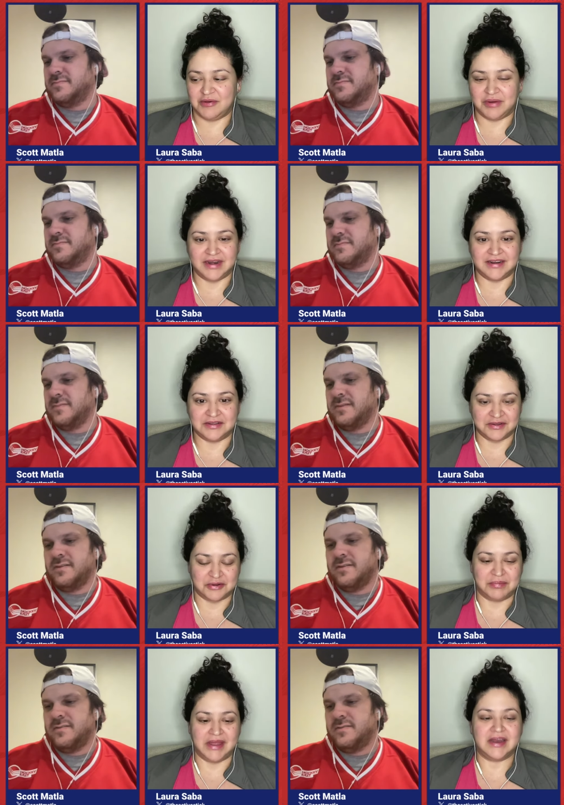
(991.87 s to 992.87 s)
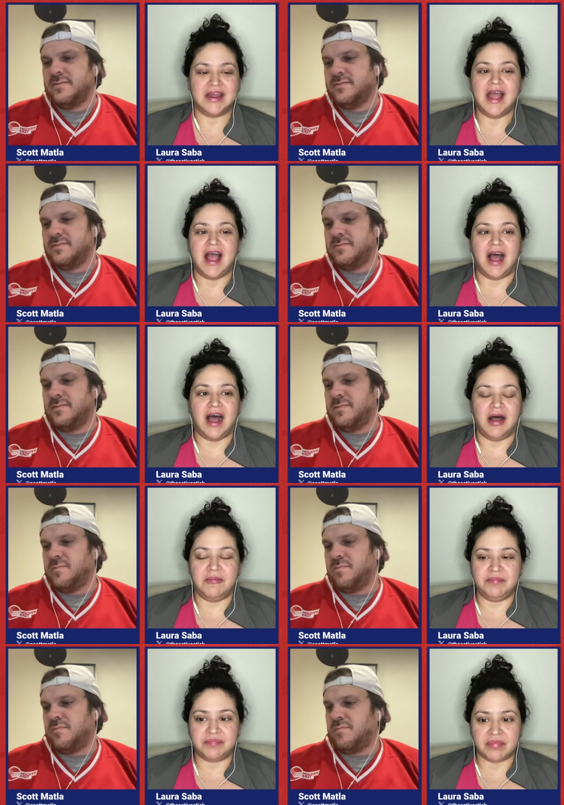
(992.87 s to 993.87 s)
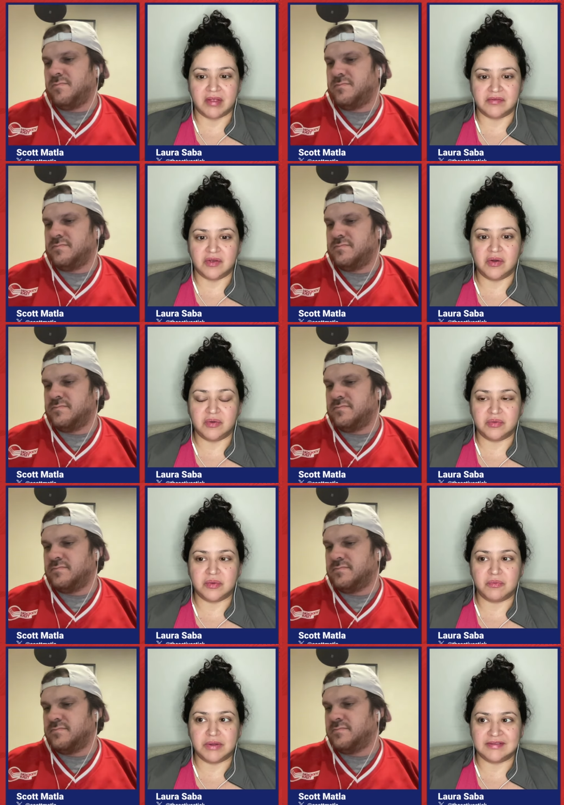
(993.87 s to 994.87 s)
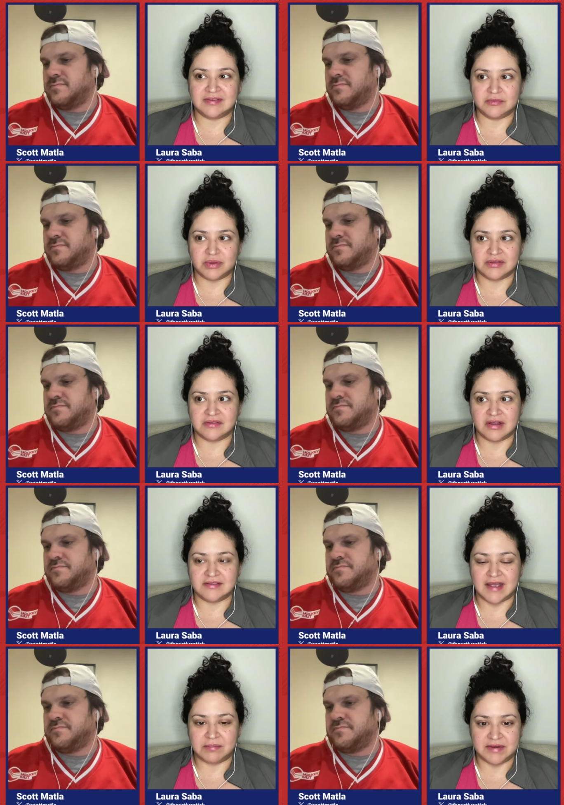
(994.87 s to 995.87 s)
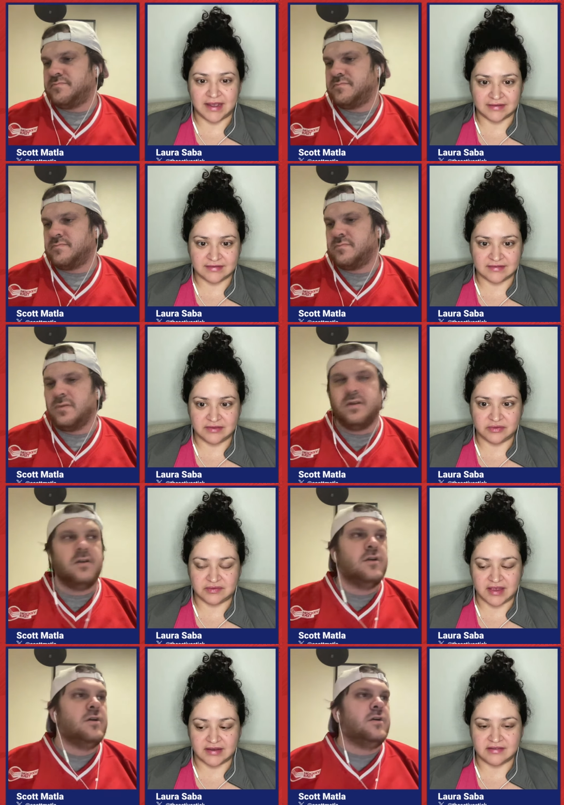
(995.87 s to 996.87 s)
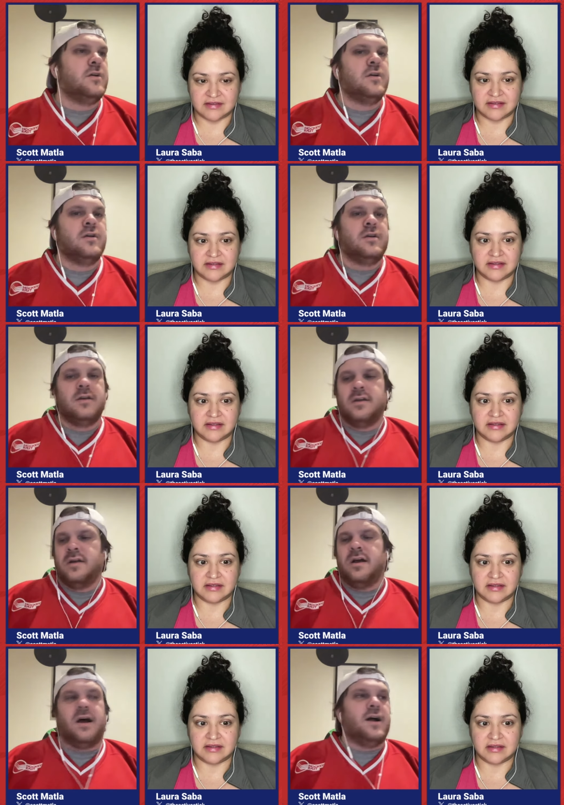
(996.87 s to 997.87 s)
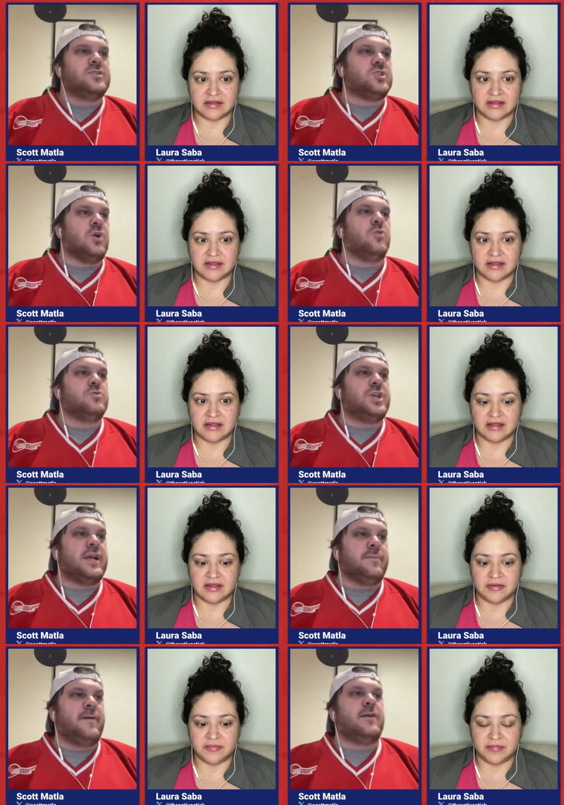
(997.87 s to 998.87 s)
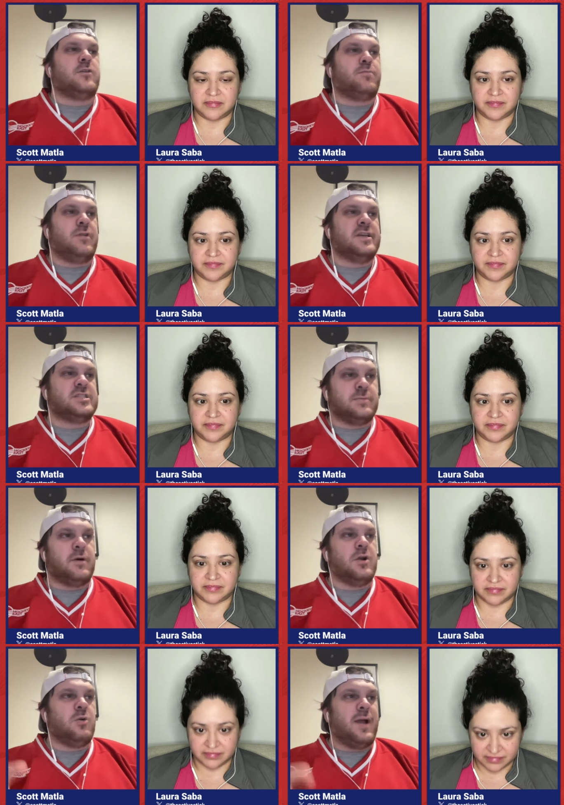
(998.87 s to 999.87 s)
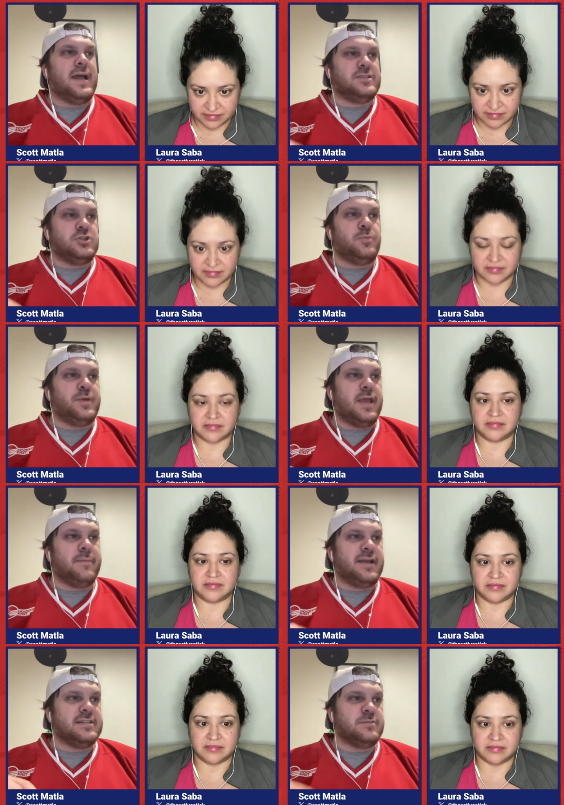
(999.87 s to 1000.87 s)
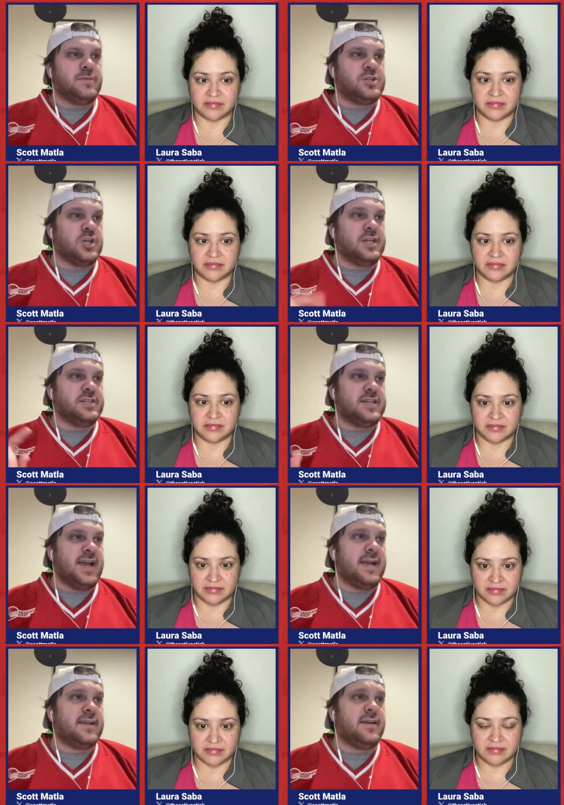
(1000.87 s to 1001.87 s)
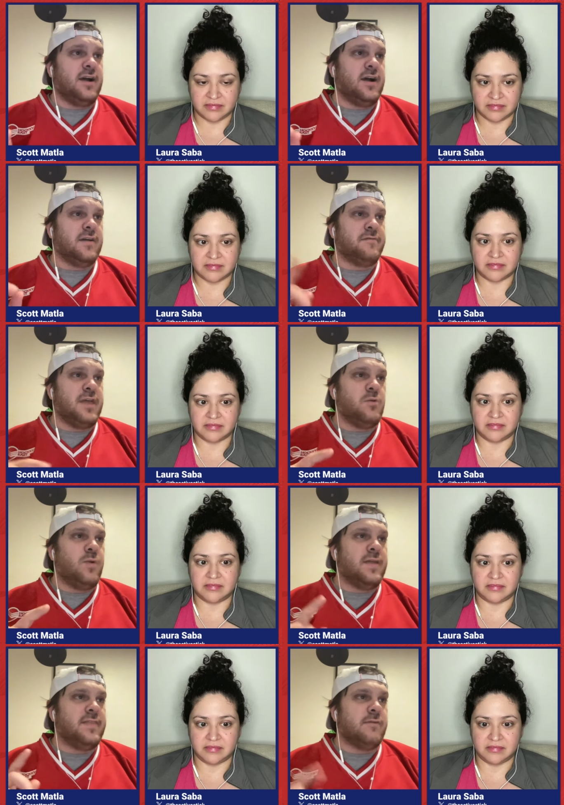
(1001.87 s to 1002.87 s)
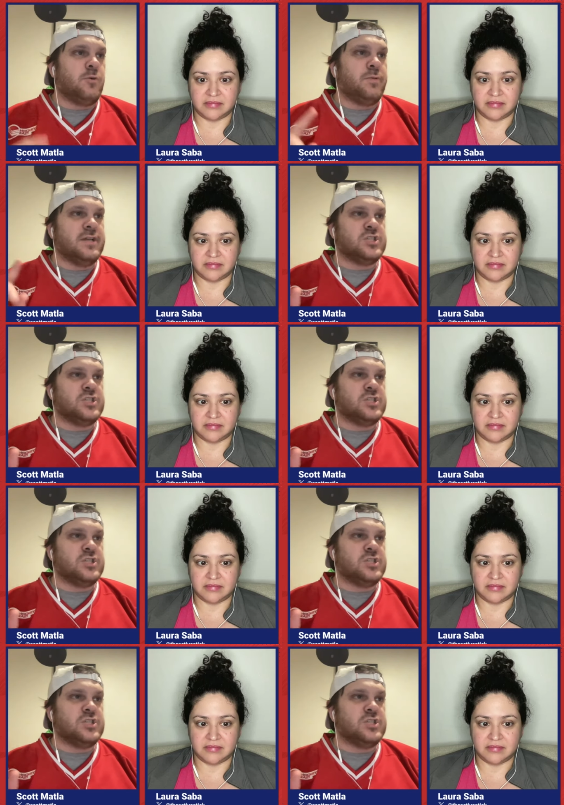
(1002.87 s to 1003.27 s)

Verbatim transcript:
Speaker 1: one in a little bit. Um, so what's what's on tap next? You said.
Speaker 2: Uh, so Jacob Fowler plays tomorrow at 2 p.m. against Michigan Tech. Uh, if they win, they will play